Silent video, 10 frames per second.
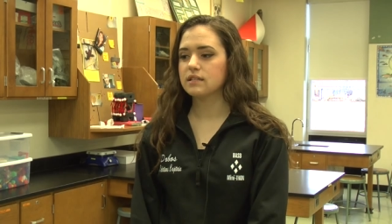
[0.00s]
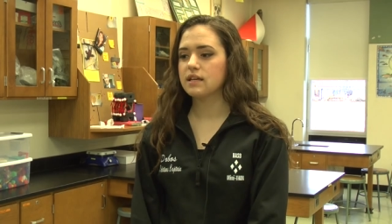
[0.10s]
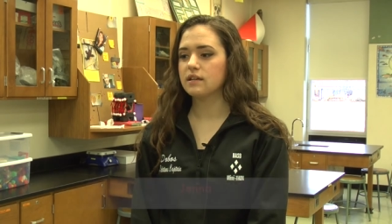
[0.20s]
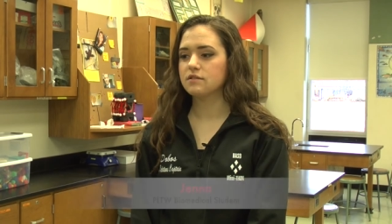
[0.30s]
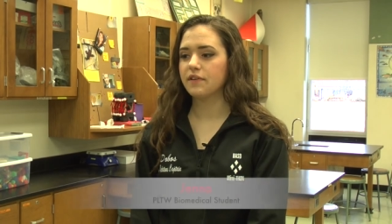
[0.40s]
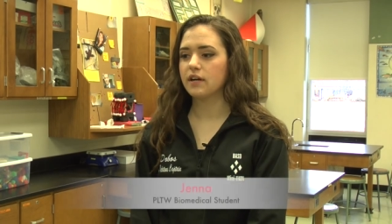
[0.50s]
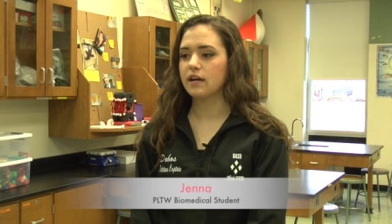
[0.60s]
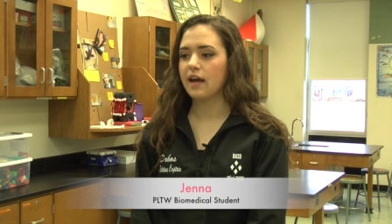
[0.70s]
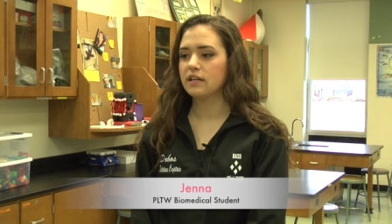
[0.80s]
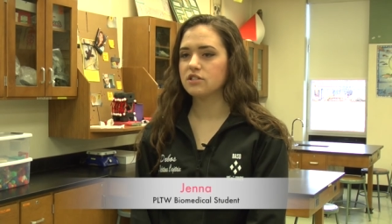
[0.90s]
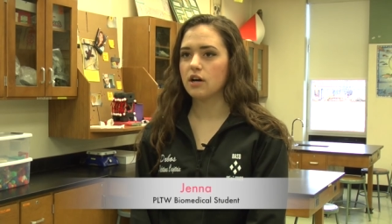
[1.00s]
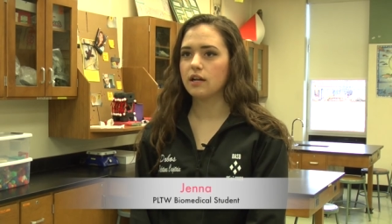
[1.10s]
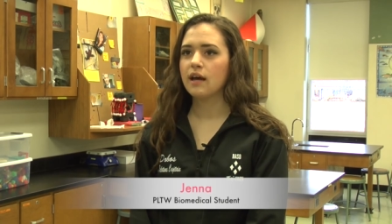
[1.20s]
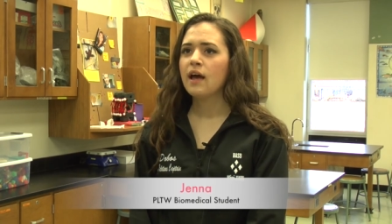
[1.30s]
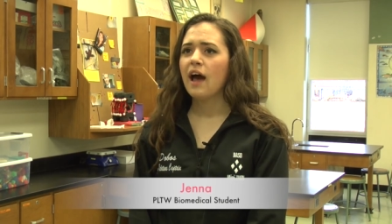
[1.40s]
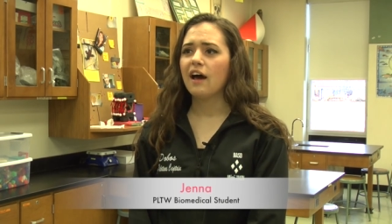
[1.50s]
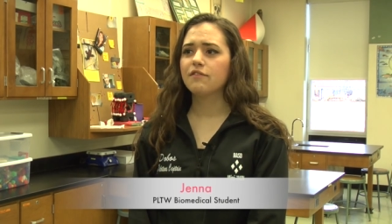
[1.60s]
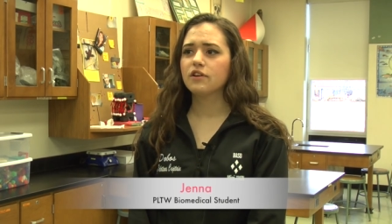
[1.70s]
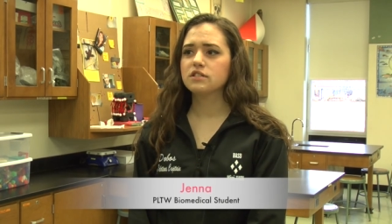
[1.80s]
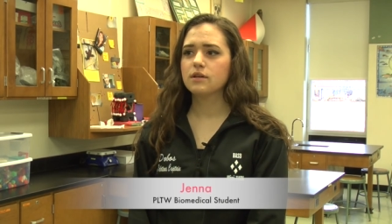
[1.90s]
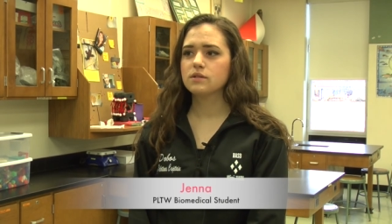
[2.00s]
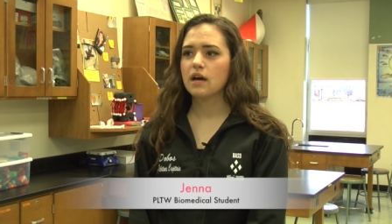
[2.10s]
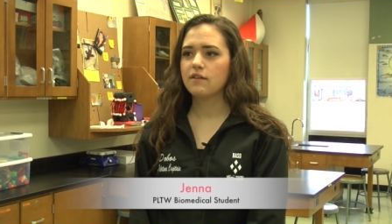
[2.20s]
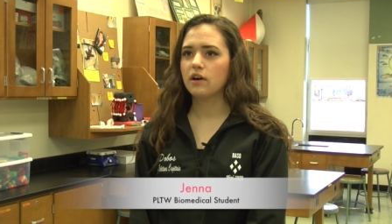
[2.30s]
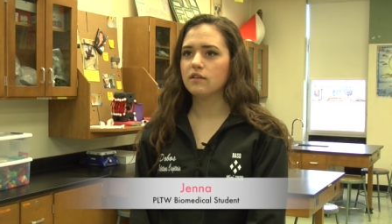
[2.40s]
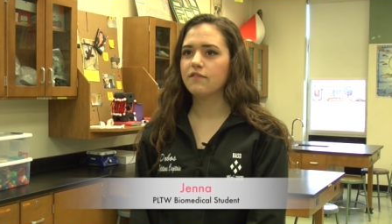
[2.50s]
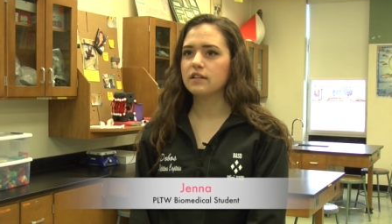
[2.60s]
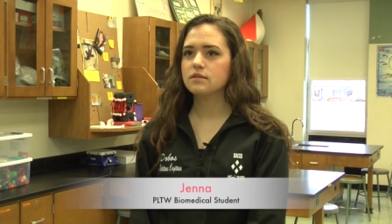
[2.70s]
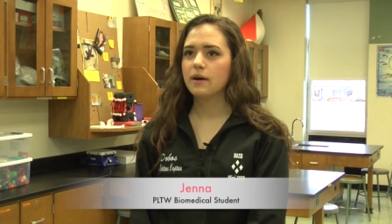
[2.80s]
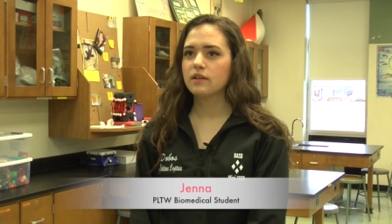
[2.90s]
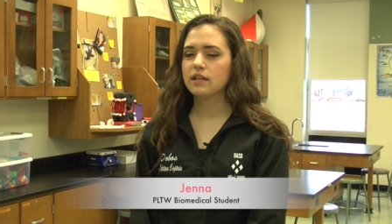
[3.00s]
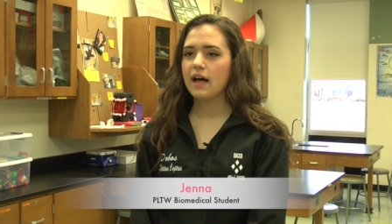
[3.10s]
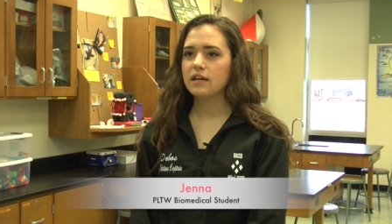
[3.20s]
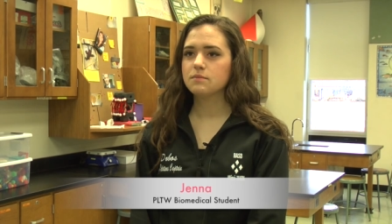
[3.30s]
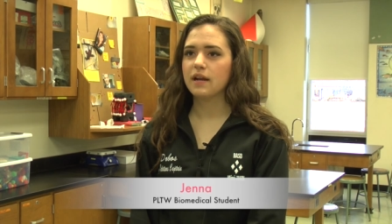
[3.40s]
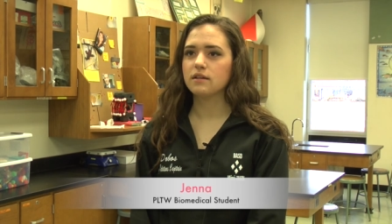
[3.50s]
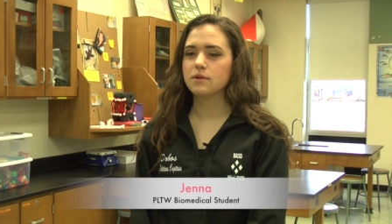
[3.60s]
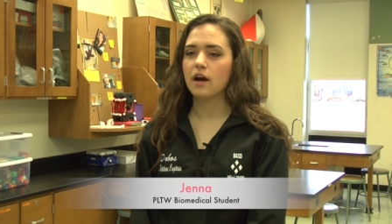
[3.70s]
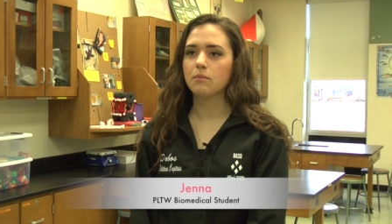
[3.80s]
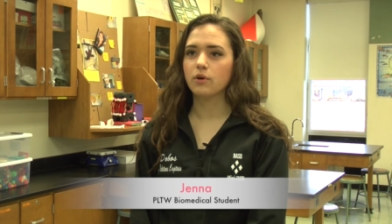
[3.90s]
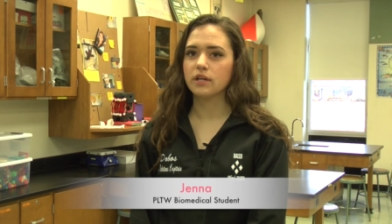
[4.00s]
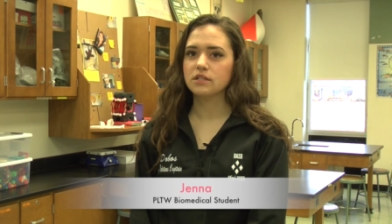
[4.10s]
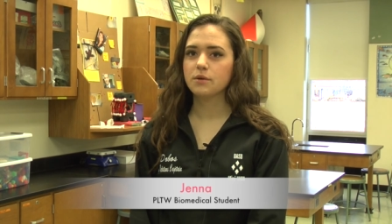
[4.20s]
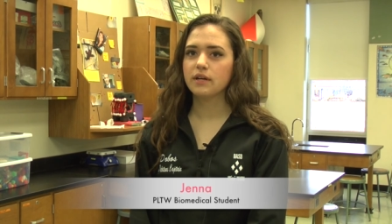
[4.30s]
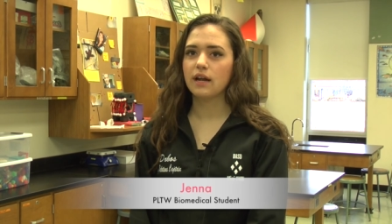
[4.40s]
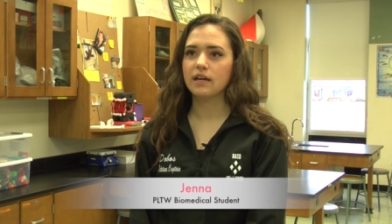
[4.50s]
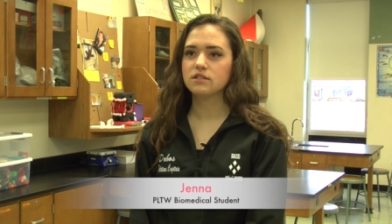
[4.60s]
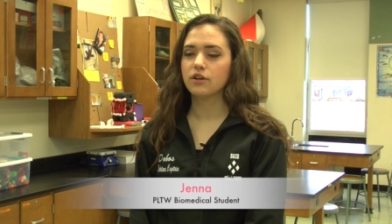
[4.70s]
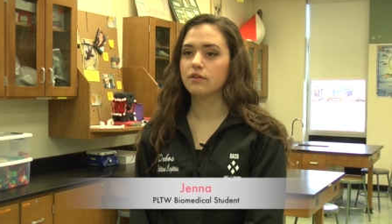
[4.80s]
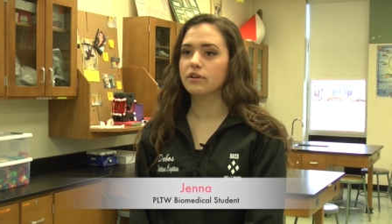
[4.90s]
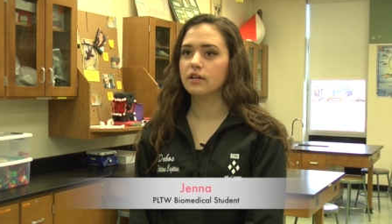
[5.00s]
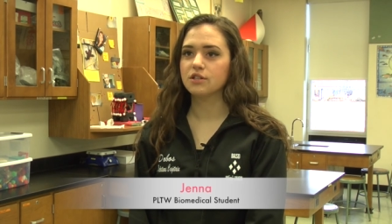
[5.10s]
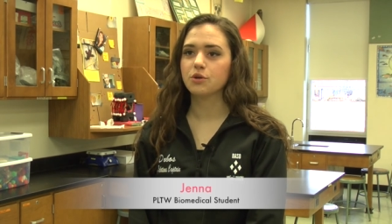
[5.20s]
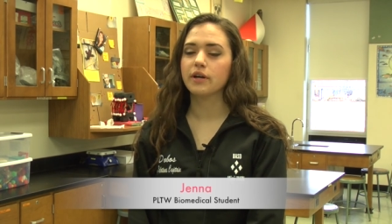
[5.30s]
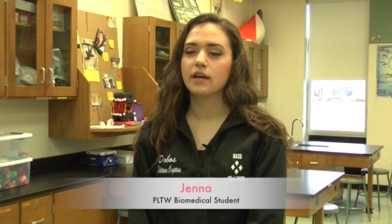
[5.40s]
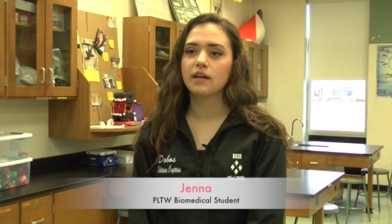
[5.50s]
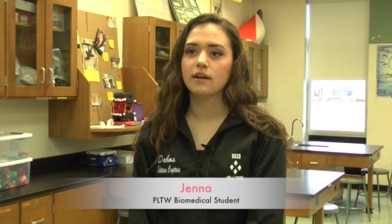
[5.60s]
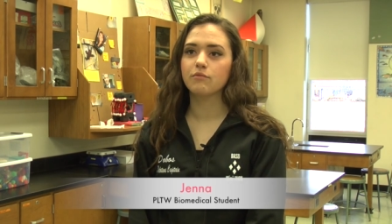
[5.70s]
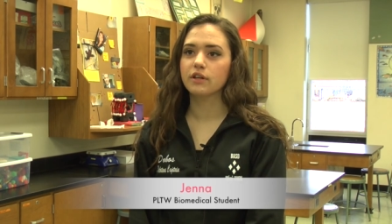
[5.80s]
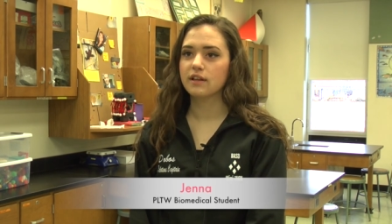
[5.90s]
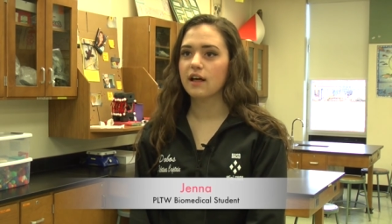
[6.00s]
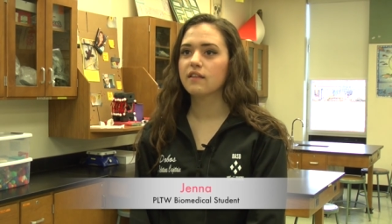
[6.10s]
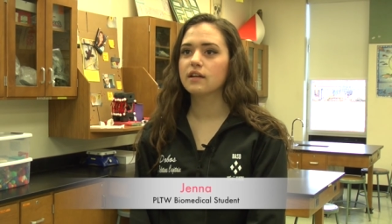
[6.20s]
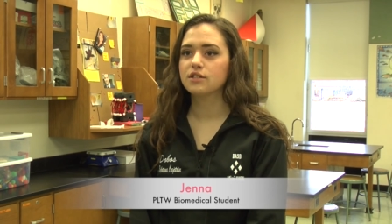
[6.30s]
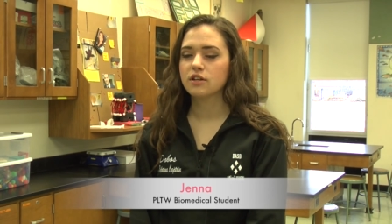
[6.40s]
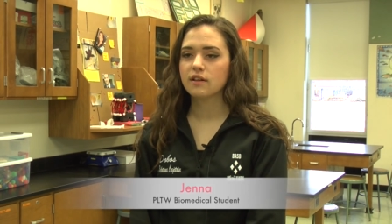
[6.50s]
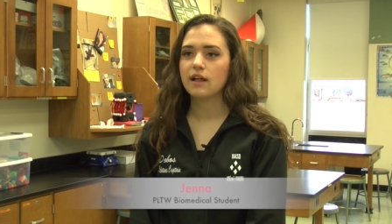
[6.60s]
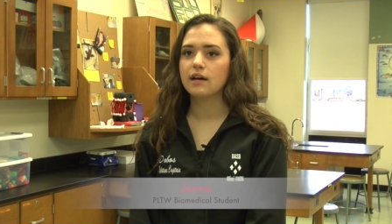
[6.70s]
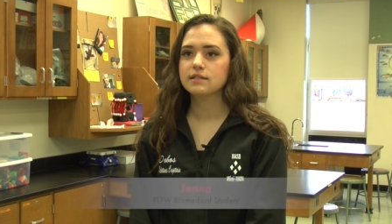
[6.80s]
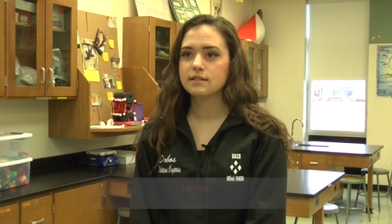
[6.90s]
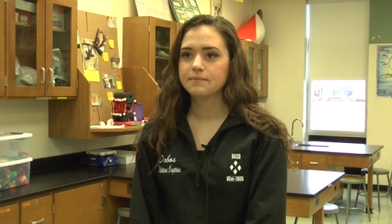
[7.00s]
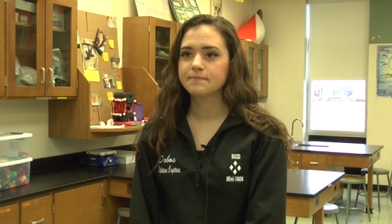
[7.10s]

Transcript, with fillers: I said, it's very hands-on. At first I was kind of on the fence about the class, but as we got more into it, I started really enjoying it, and I'm really glad that I took the class.